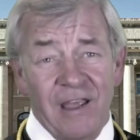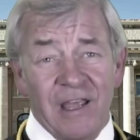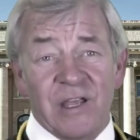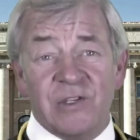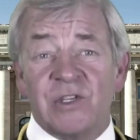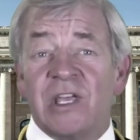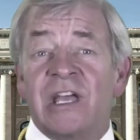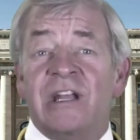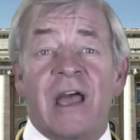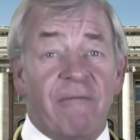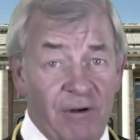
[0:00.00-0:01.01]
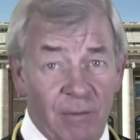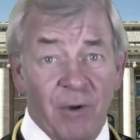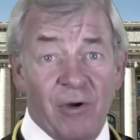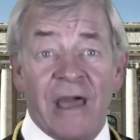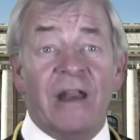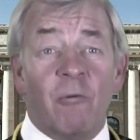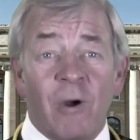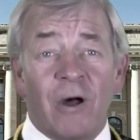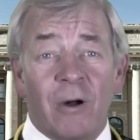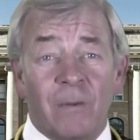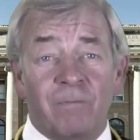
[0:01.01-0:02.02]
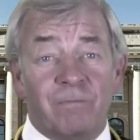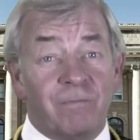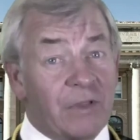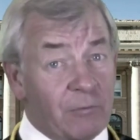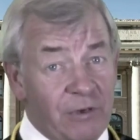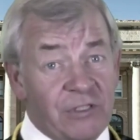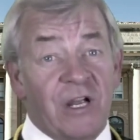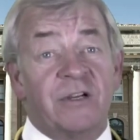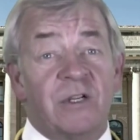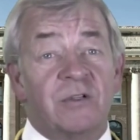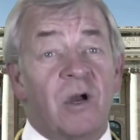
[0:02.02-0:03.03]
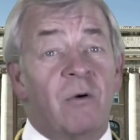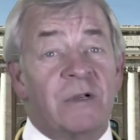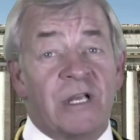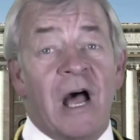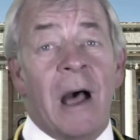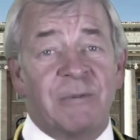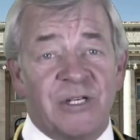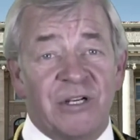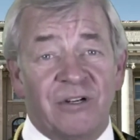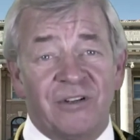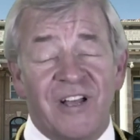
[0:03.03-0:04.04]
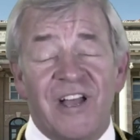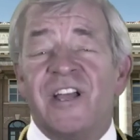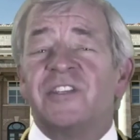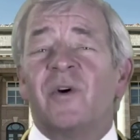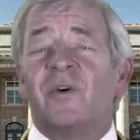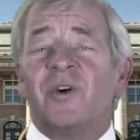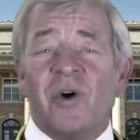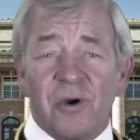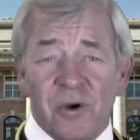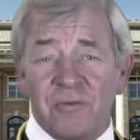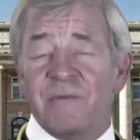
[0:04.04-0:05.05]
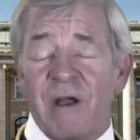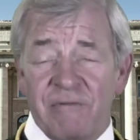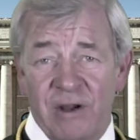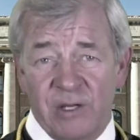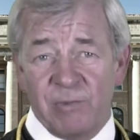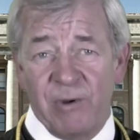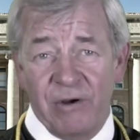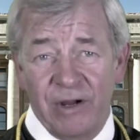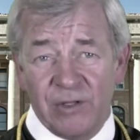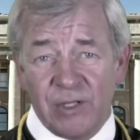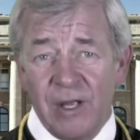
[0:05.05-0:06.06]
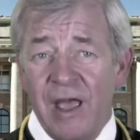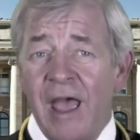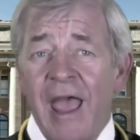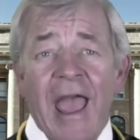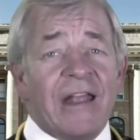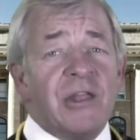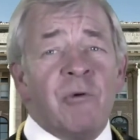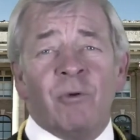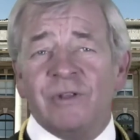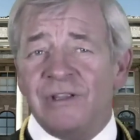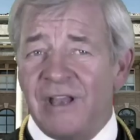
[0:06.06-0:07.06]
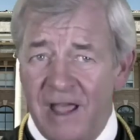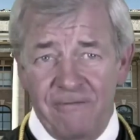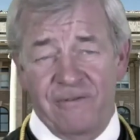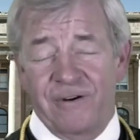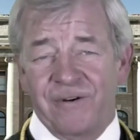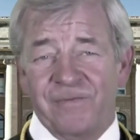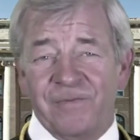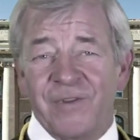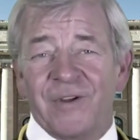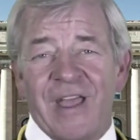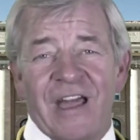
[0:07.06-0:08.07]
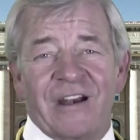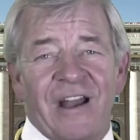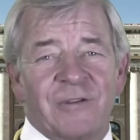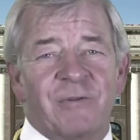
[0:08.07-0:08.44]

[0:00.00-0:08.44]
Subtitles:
is inevitable, and it will, but the rejection's always optional. So learn from every experience, and you will never look at it as